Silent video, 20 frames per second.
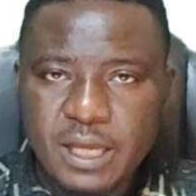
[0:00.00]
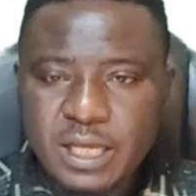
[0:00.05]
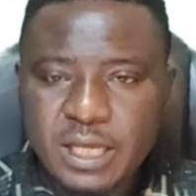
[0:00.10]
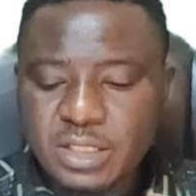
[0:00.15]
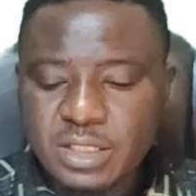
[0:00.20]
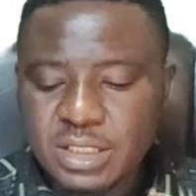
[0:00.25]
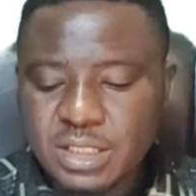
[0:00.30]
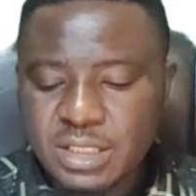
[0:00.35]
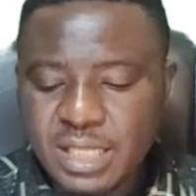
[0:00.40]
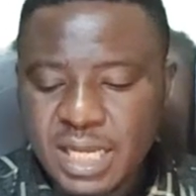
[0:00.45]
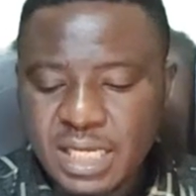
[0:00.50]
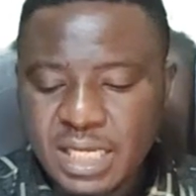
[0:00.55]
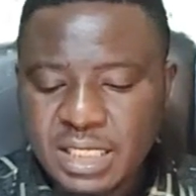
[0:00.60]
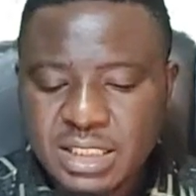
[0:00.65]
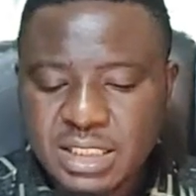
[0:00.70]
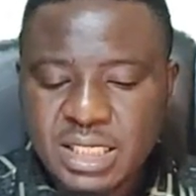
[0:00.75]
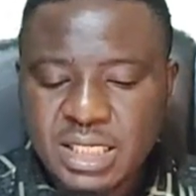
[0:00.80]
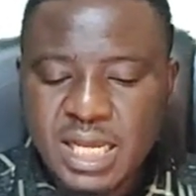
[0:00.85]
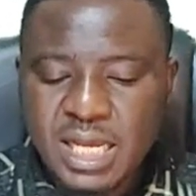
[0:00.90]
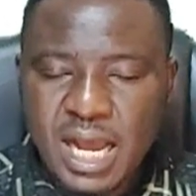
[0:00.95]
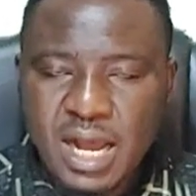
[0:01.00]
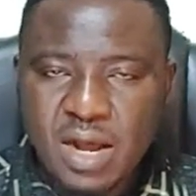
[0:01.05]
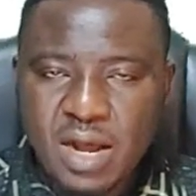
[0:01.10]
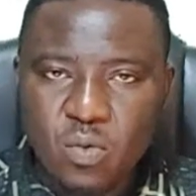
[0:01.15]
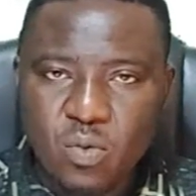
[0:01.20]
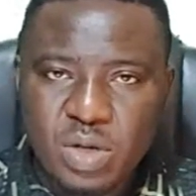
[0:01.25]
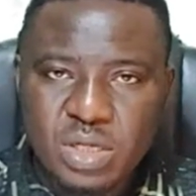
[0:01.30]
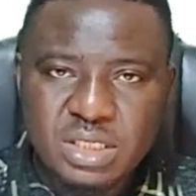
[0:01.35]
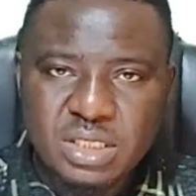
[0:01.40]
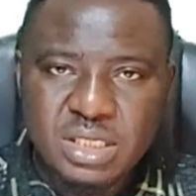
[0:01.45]
Is 90
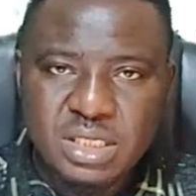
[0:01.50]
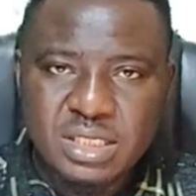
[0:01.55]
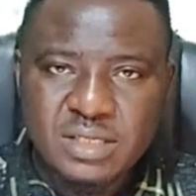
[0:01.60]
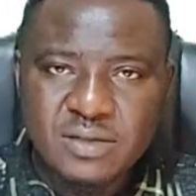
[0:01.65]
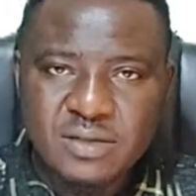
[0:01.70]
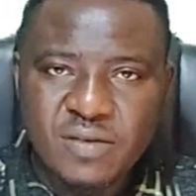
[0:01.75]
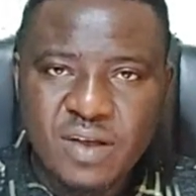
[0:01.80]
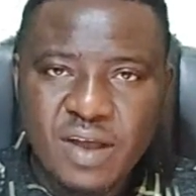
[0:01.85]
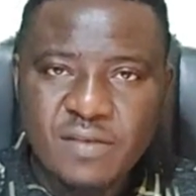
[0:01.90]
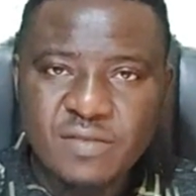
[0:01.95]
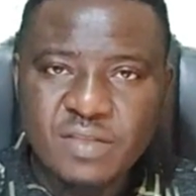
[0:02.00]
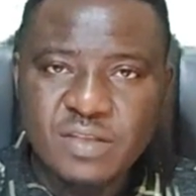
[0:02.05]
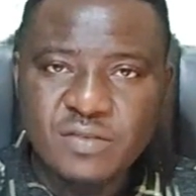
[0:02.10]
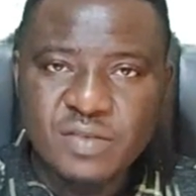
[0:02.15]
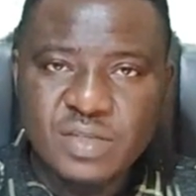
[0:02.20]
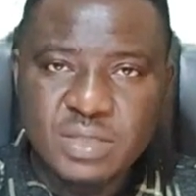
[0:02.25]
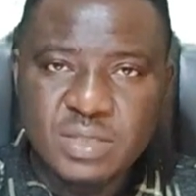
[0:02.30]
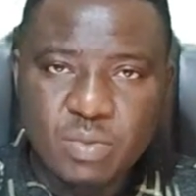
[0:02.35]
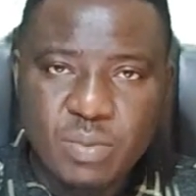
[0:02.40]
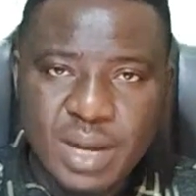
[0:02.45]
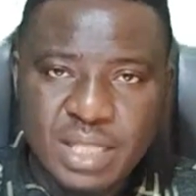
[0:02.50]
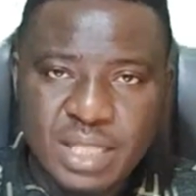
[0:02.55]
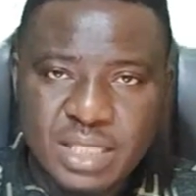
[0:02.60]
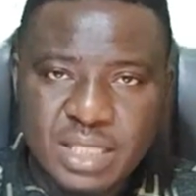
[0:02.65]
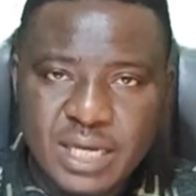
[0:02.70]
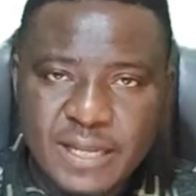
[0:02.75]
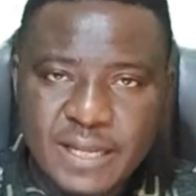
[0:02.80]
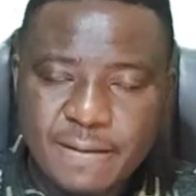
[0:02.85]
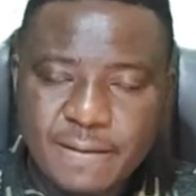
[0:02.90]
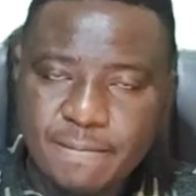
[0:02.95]
and 165 divisible by
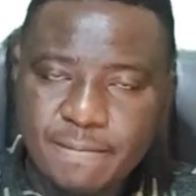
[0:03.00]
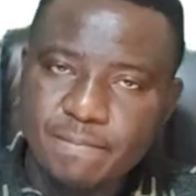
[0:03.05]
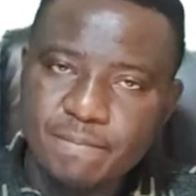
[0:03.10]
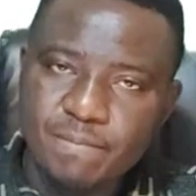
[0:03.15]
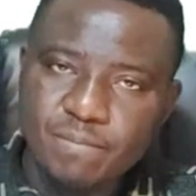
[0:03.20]
3?